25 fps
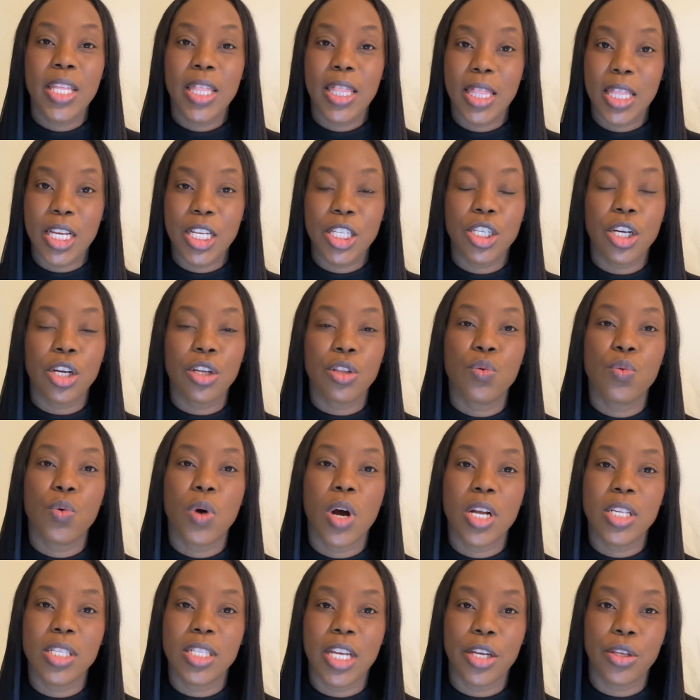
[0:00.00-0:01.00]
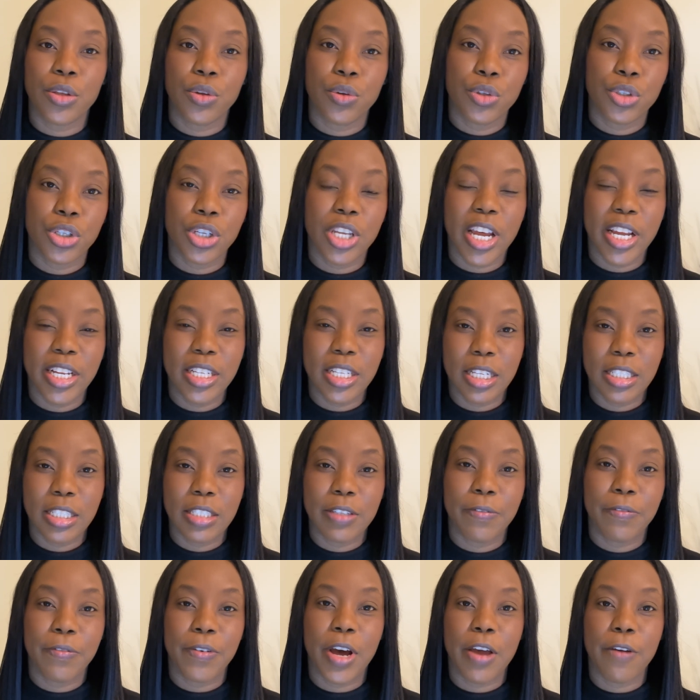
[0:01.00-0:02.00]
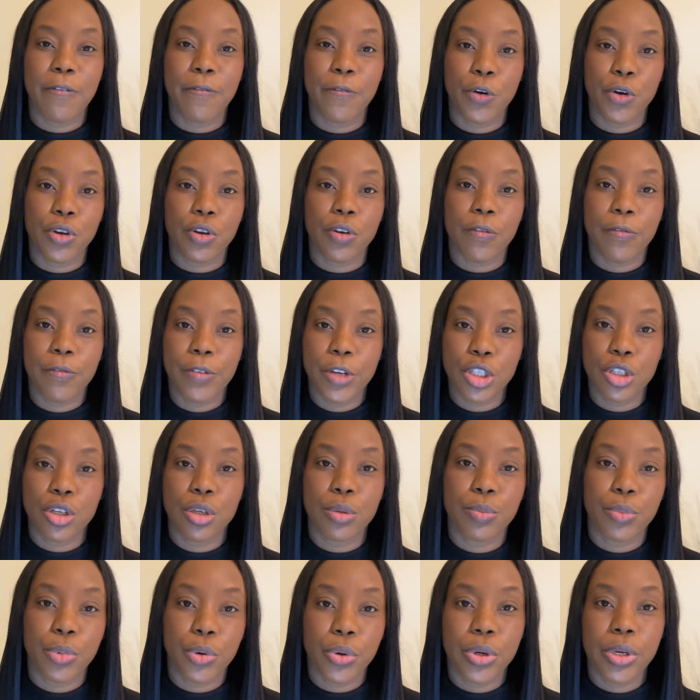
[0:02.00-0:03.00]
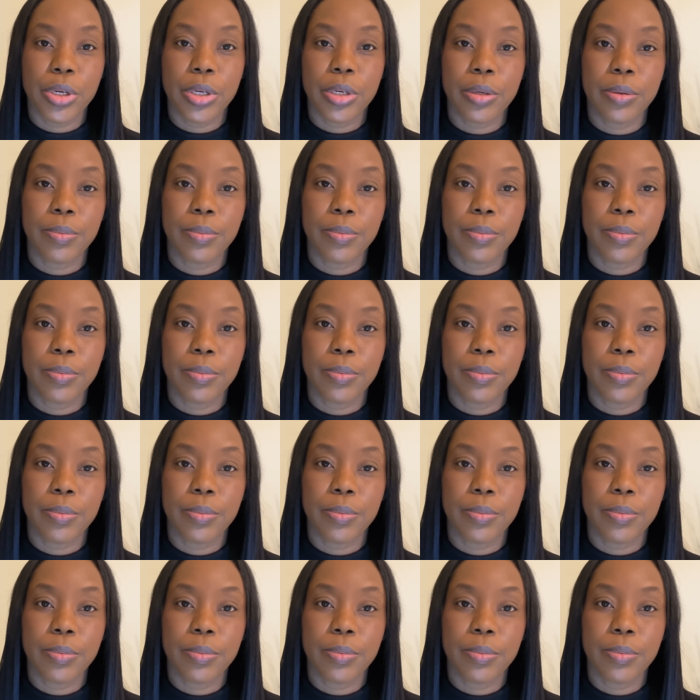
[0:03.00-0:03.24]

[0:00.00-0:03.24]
These are the ones that you should identify for your vision board.